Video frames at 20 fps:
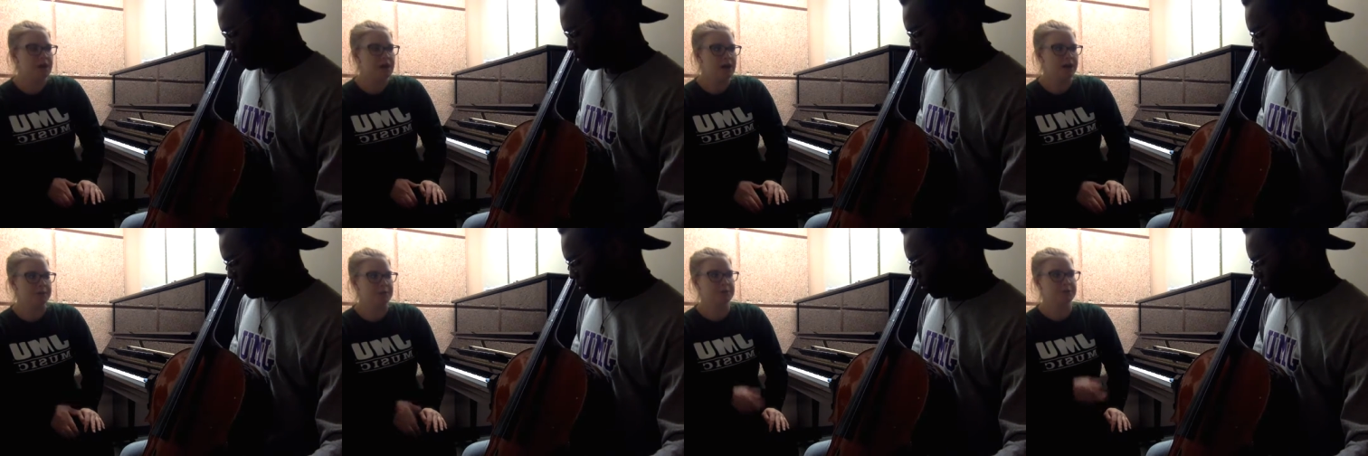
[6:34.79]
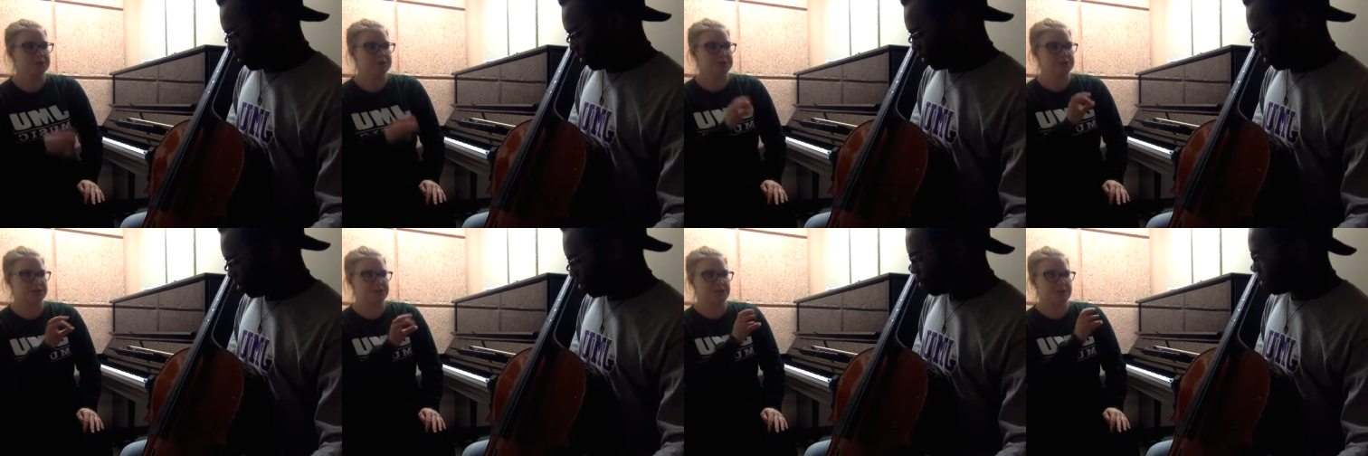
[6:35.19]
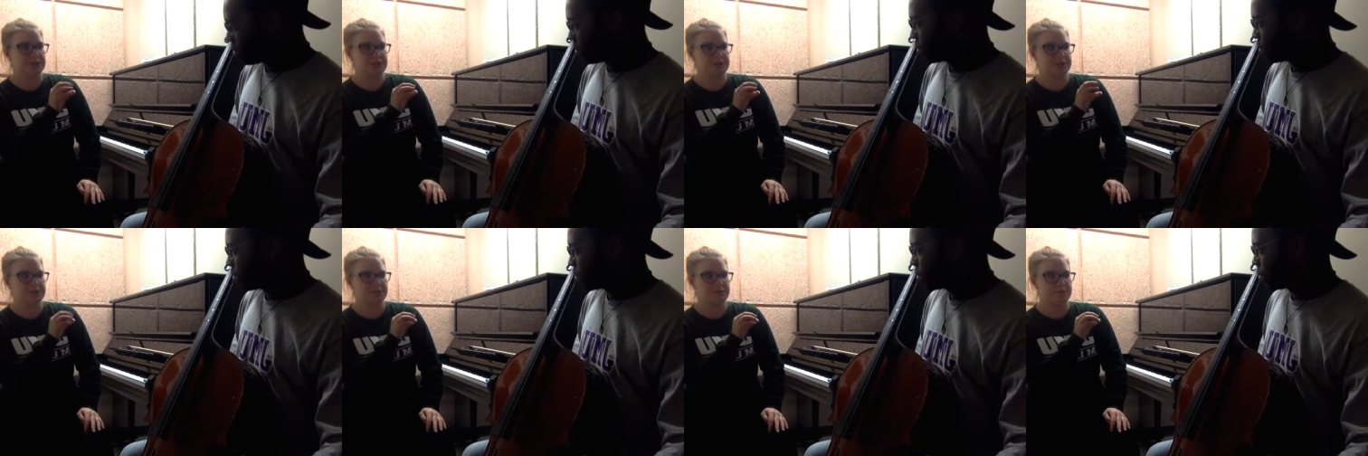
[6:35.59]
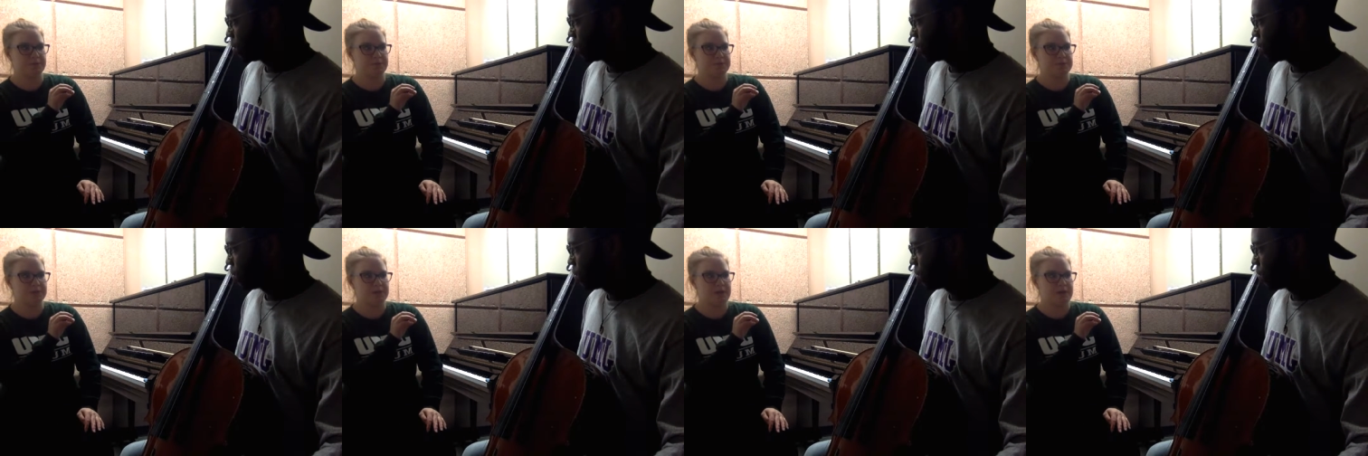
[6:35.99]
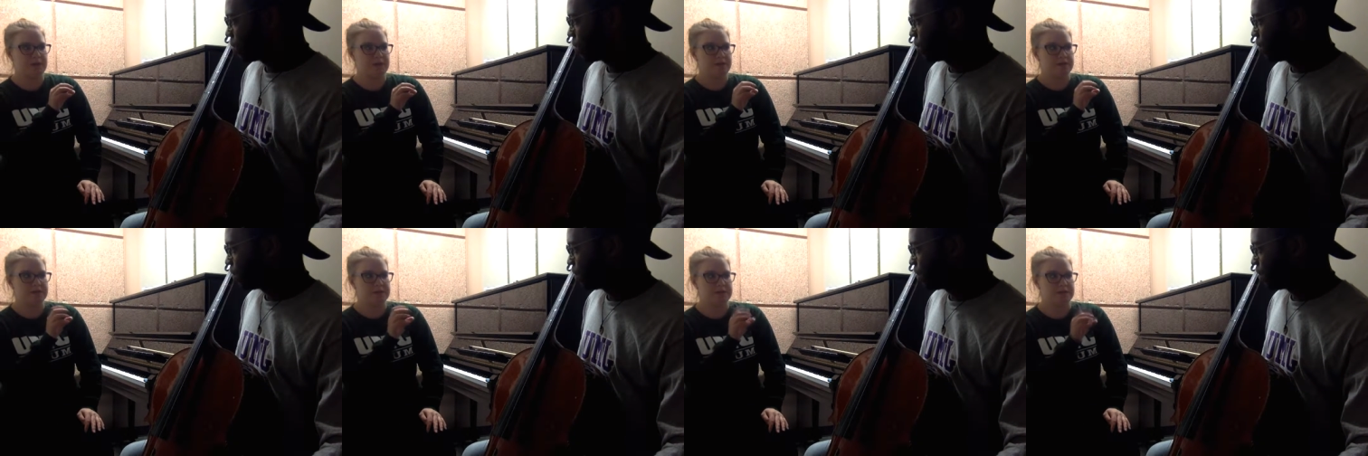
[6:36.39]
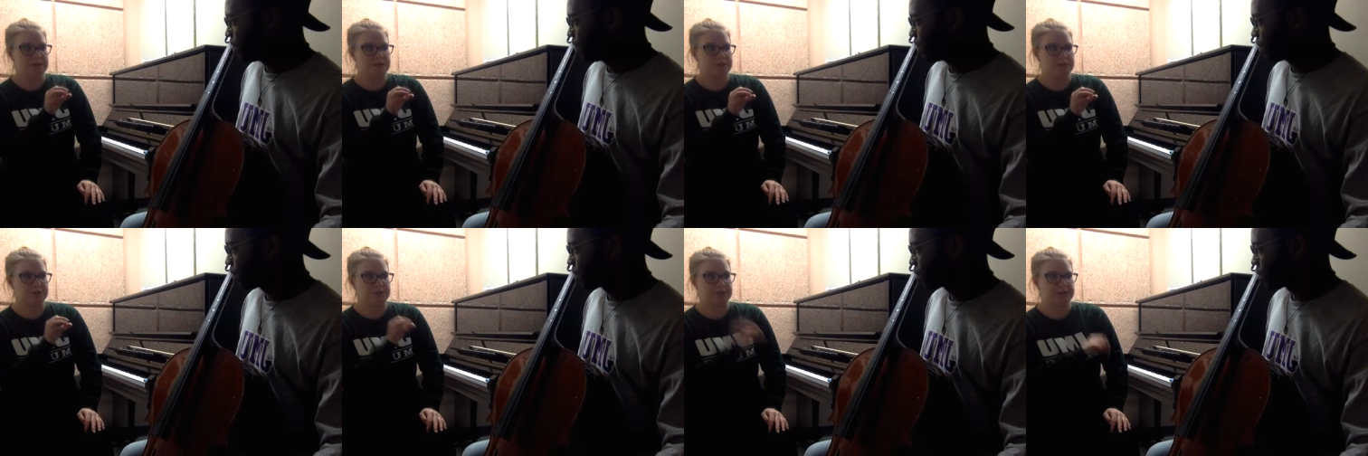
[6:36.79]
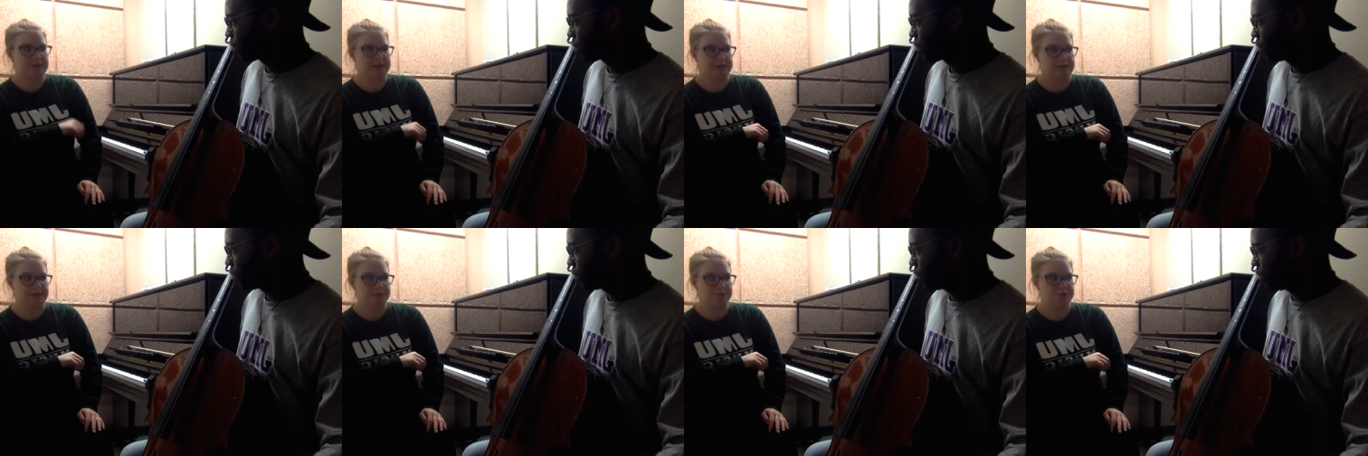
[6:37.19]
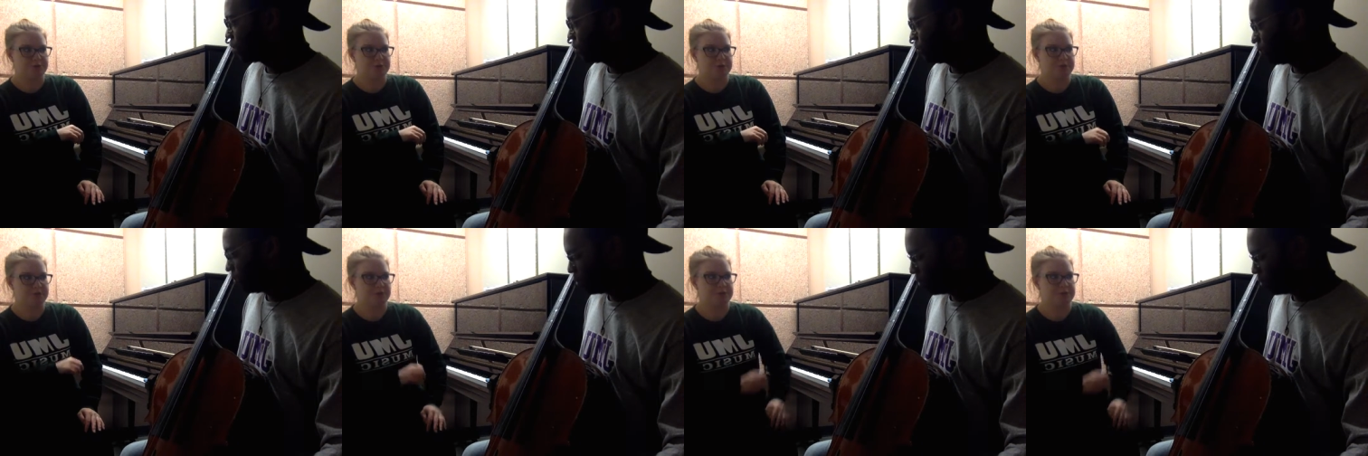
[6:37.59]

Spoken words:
But we're just going to use the D string and the A string,